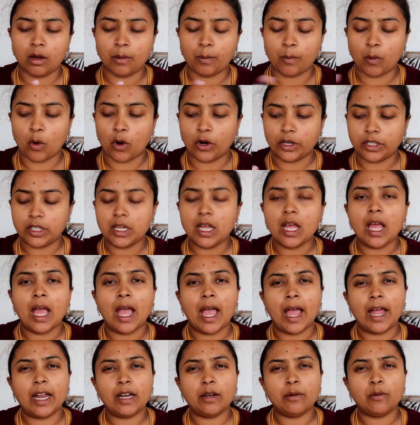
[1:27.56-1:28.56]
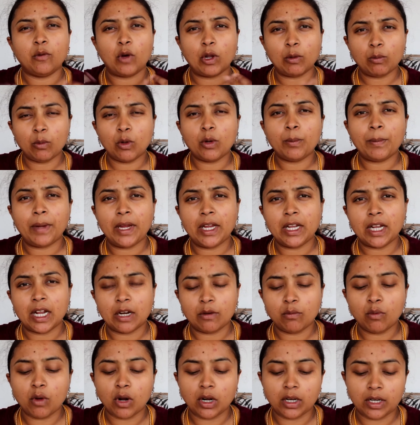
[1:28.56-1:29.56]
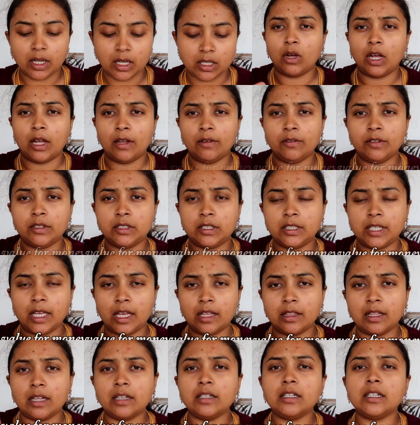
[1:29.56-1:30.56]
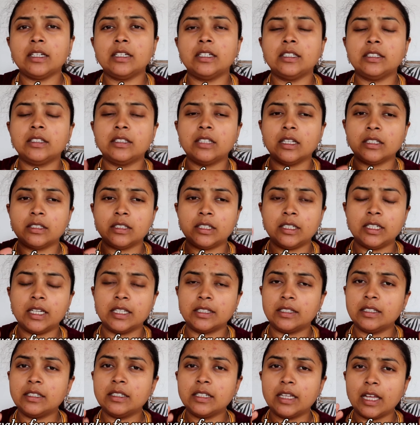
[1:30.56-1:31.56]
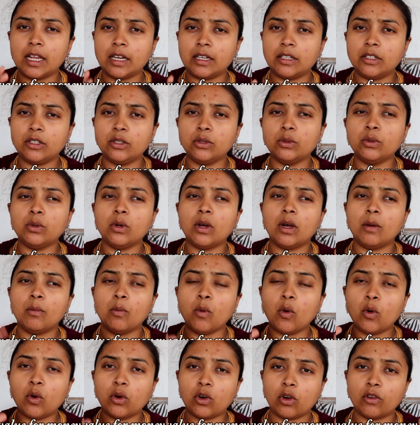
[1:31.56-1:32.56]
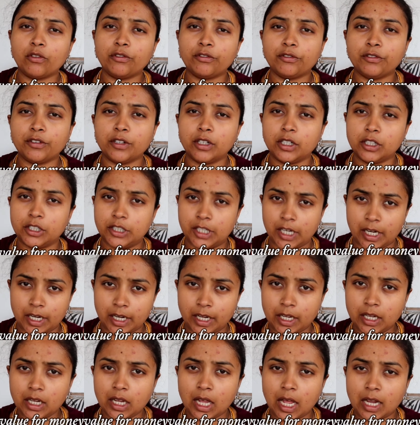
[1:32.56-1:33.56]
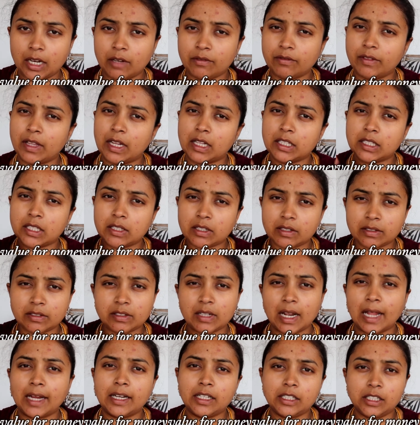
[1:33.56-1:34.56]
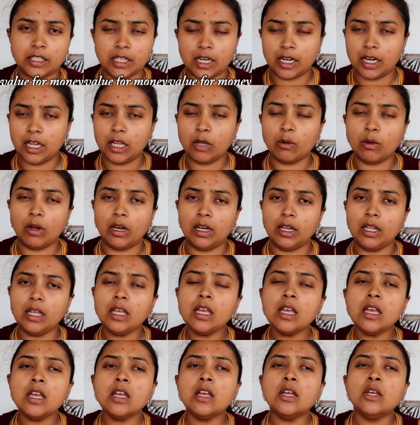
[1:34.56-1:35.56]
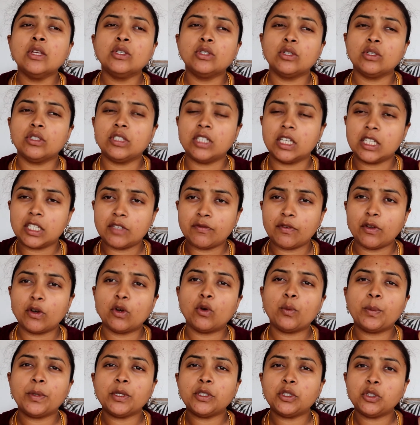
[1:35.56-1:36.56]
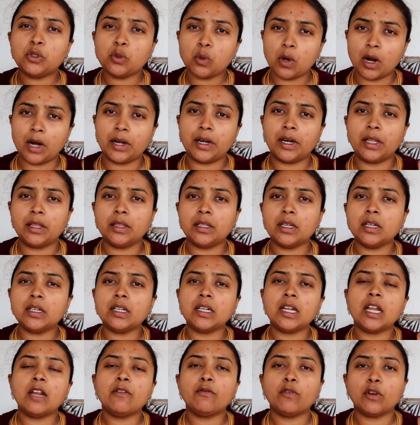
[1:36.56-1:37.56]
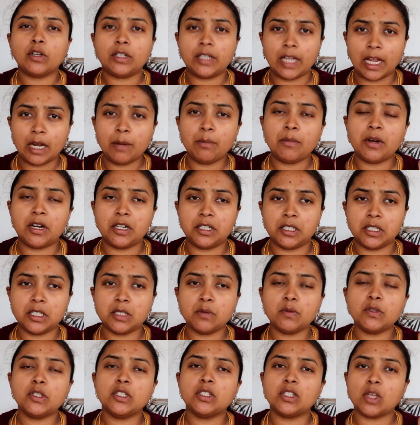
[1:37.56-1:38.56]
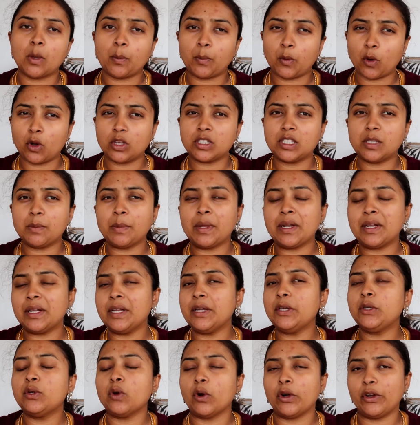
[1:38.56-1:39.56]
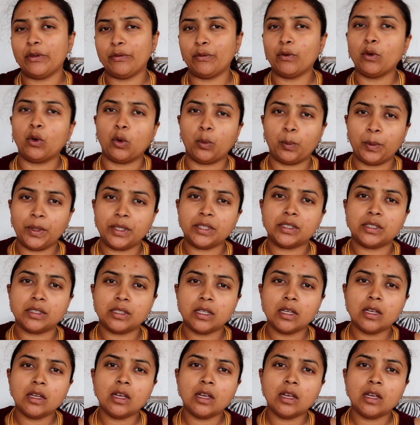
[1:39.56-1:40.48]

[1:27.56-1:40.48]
point. And one more main advantage, I will say, that it doesn't get you a more of shedding, and there is a slight shedding only. So just for rupees 239 for 10 brushes, which is approximately 24 rupees